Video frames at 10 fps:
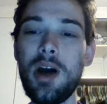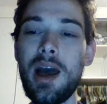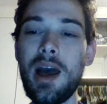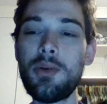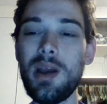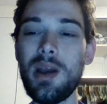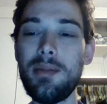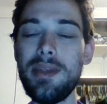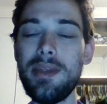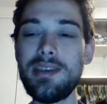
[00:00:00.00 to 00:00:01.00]
I would
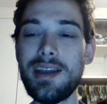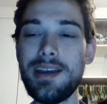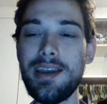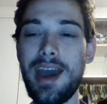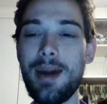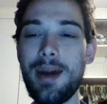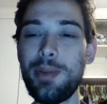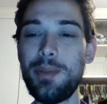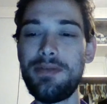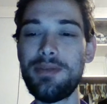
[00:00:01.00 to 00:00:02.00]
recommend they take a nap
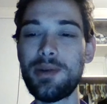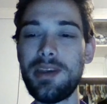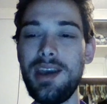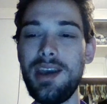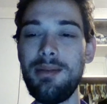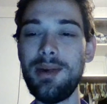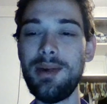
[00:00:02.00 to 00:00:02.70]
before the game,